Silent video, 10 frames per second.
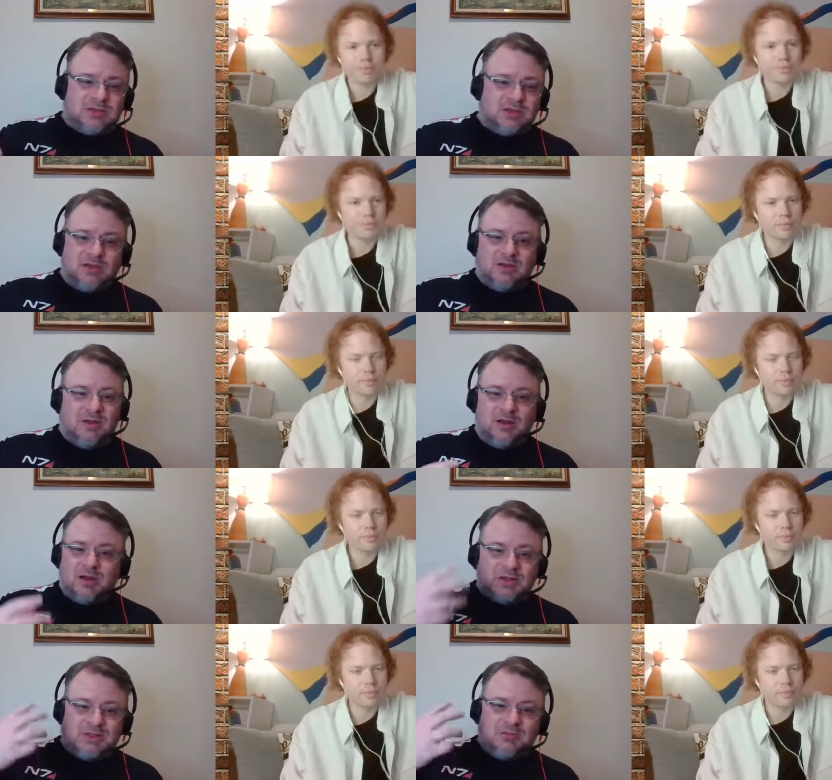Speaker 1: was sitting
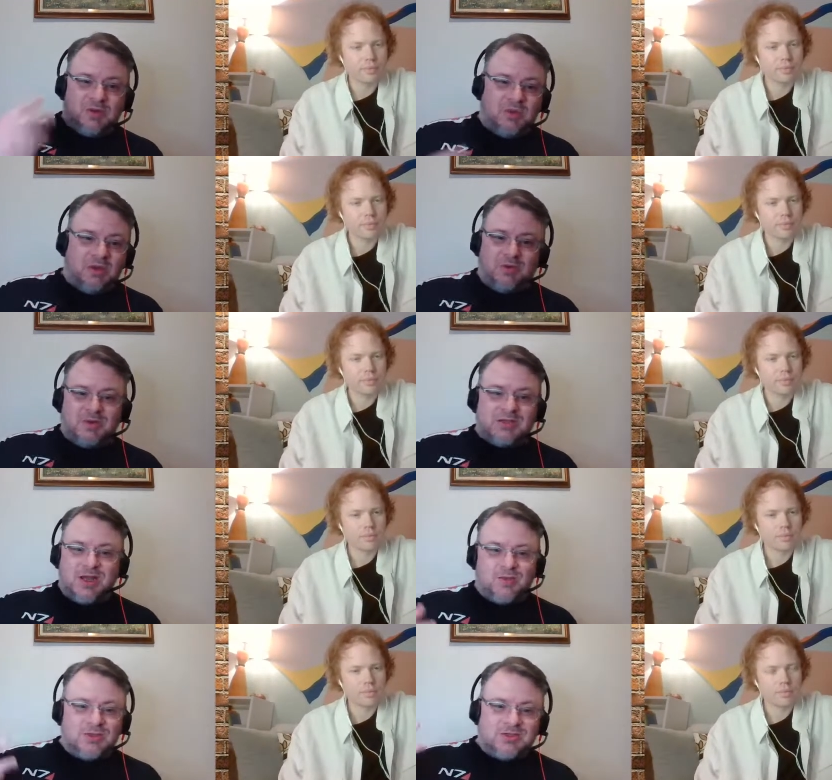there, I was eating my peanut butter
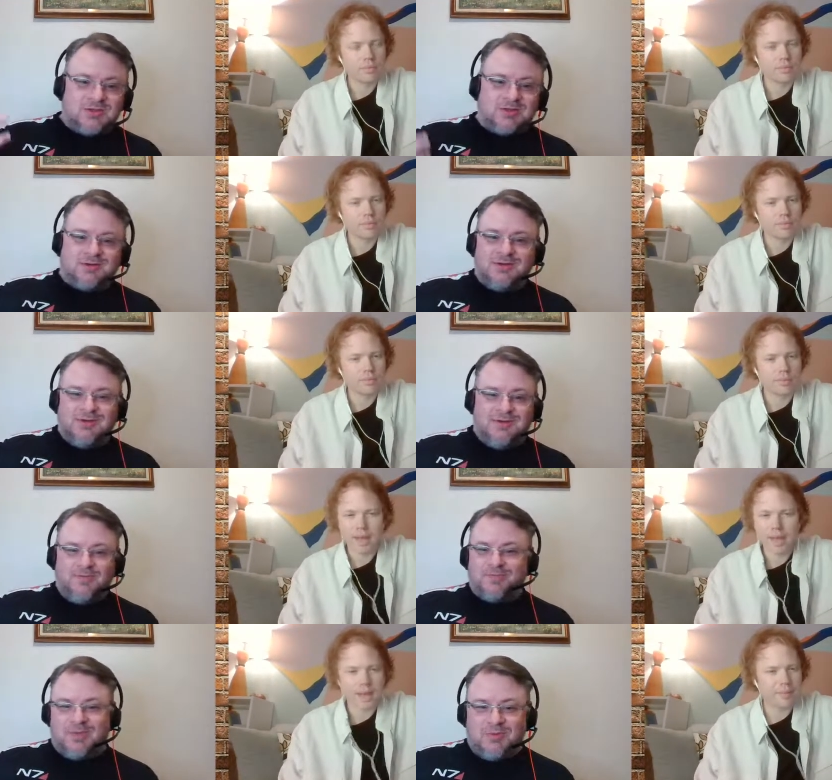sandwich, and
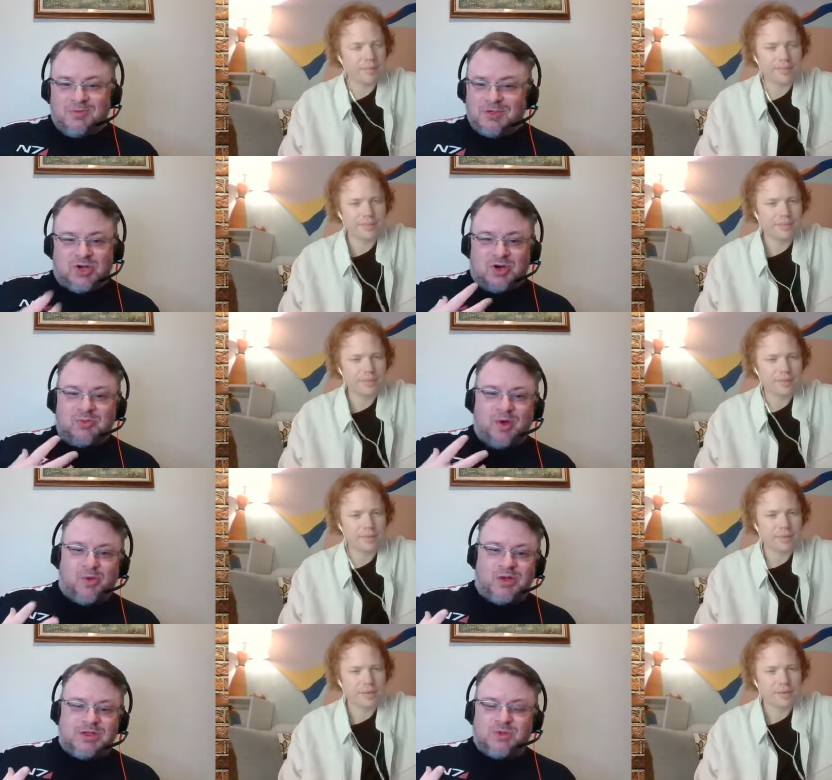yeah, sure, my
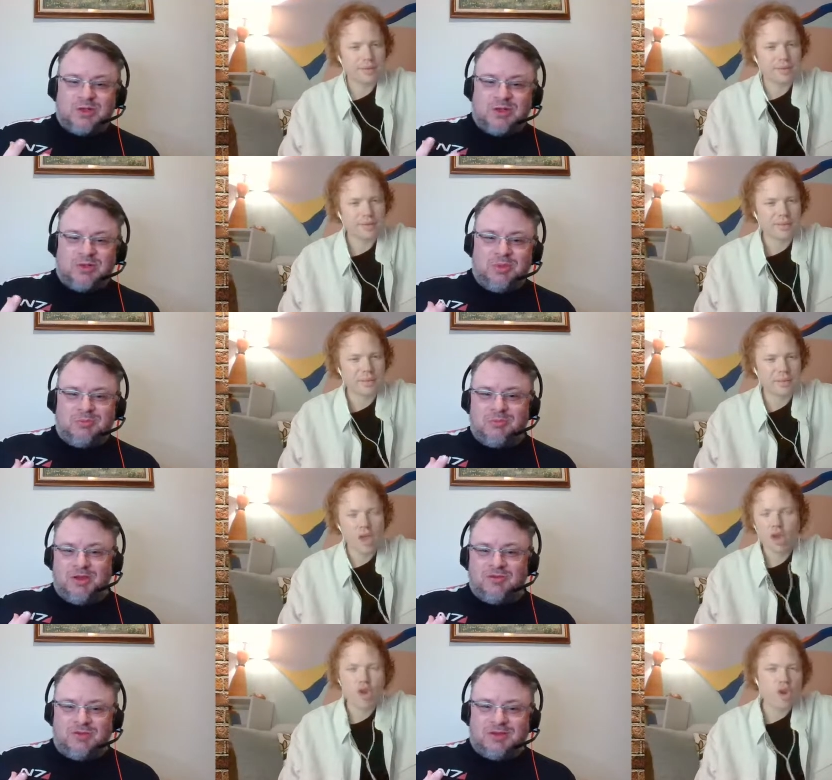words were a little bit
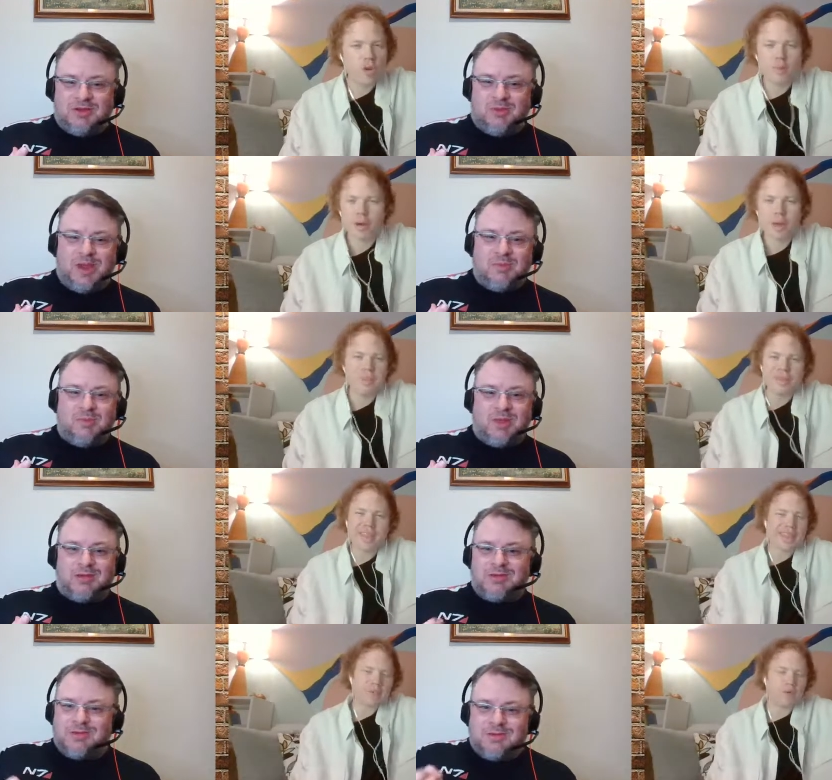muffled in a but, way, but, but,
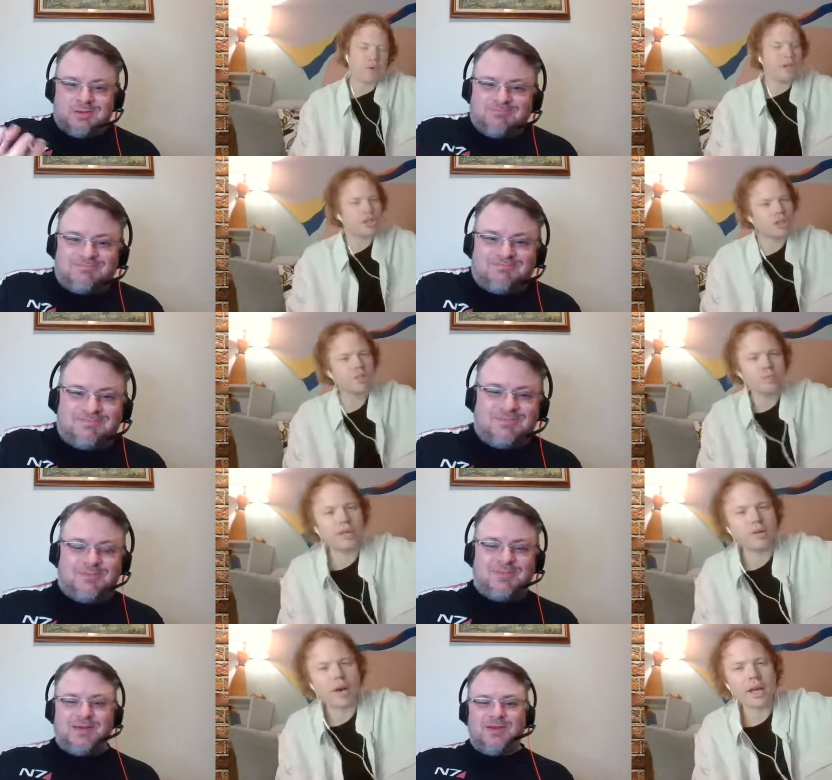that's
Speaker 2: what it should
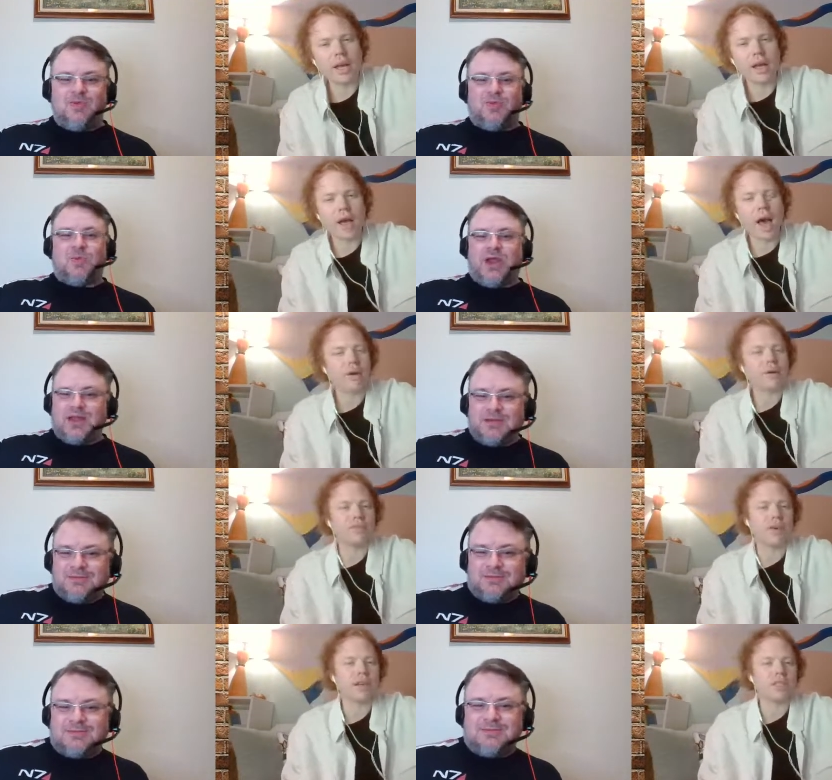be, right? I, right? I, always
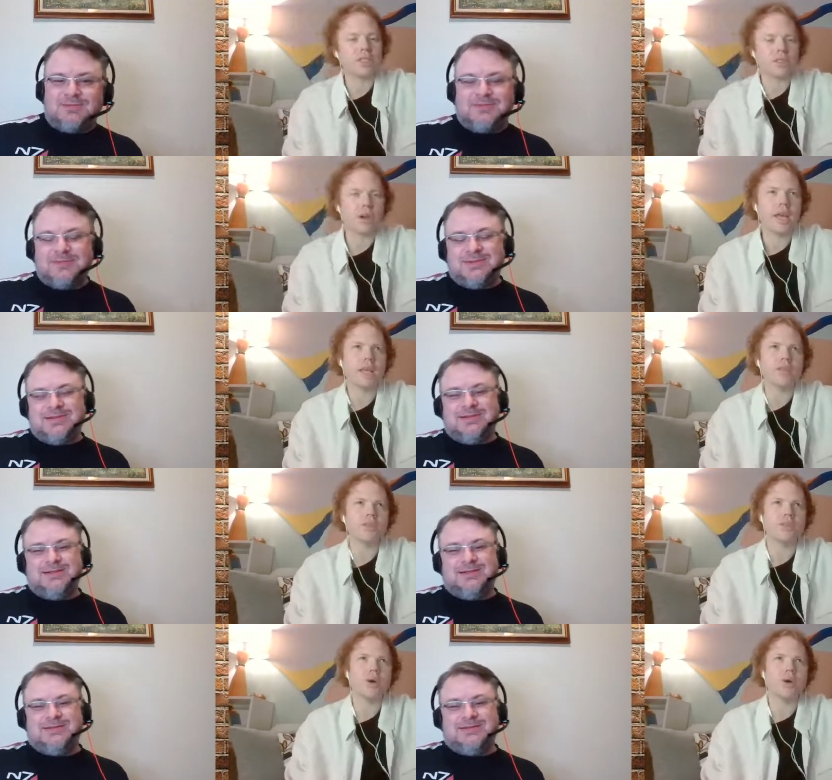find it strange if you